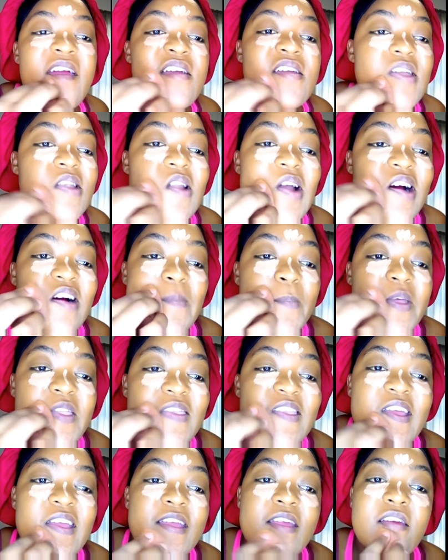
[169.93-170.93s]
You know, I've been
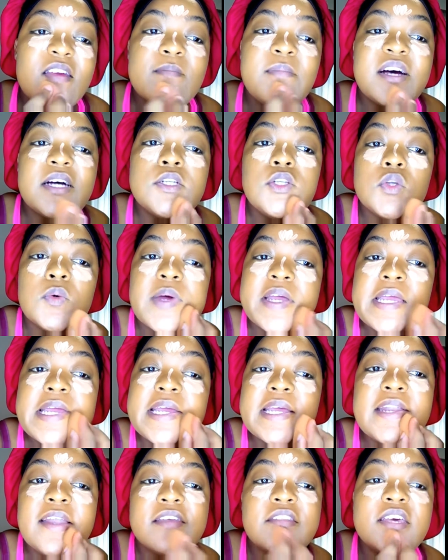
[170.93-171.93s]
thinking about
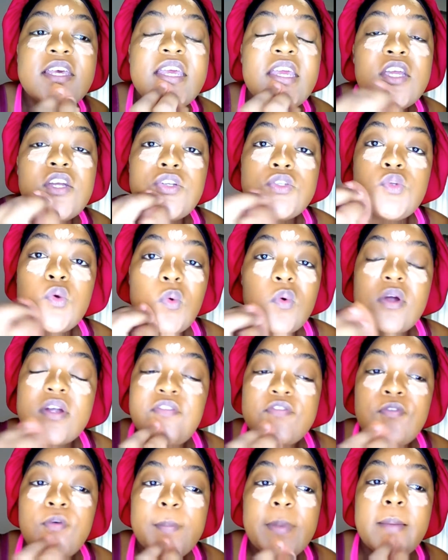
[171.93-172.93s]
doing another hair tour
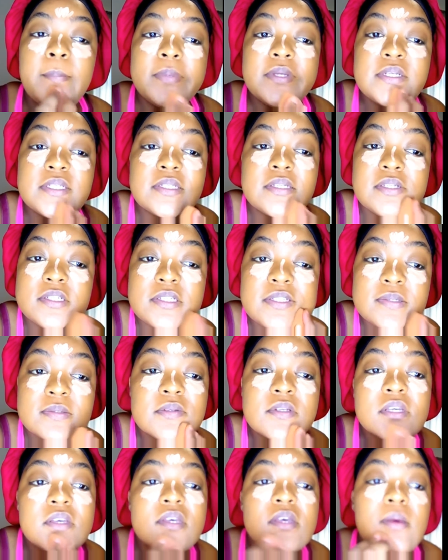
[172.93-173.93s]
for my business,
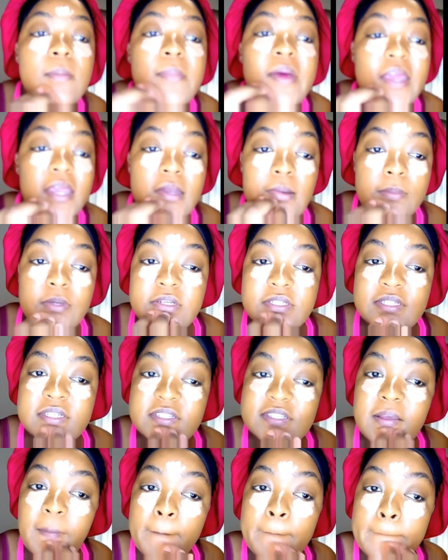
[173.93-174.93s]
my hair
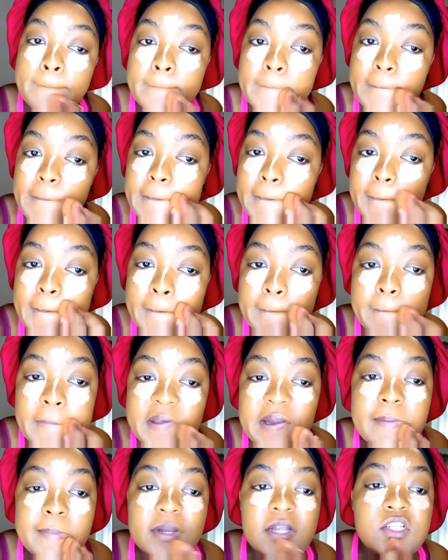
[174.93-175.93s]
business,
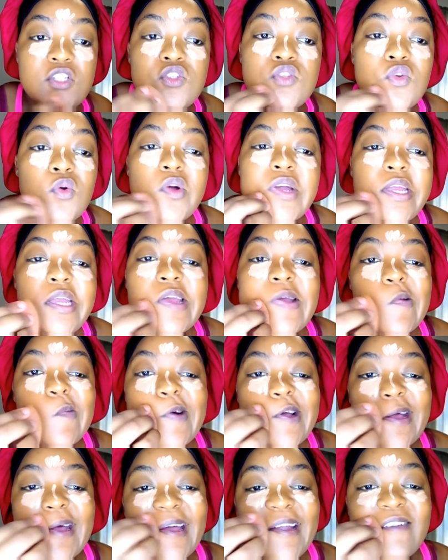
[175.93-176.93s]
but I'm not sure yet
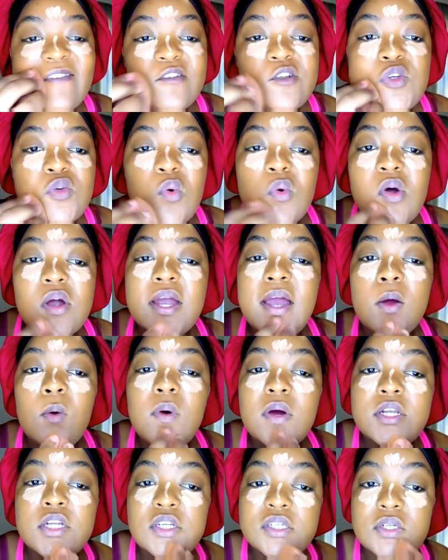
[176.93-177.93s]
what kind of tour I
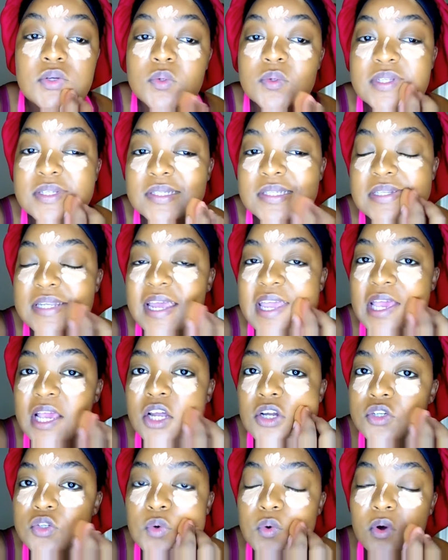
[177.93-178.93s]
want to do. Is it the
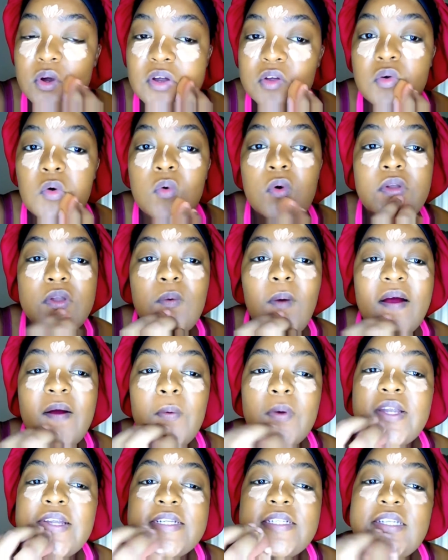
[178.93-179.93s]
hair tour, or do I
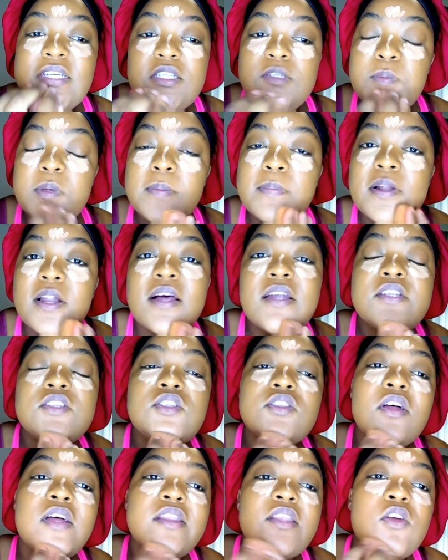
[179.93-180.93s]
want to teach people how to
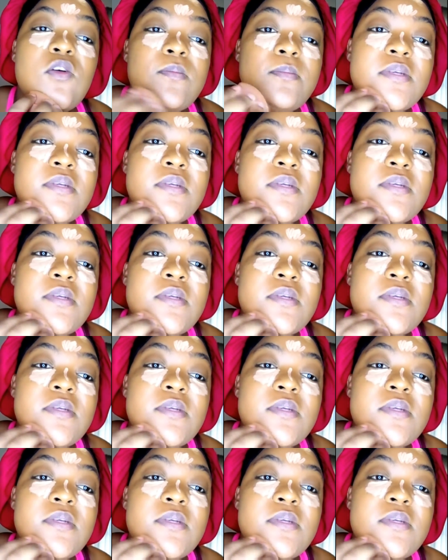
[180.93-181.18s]
start their own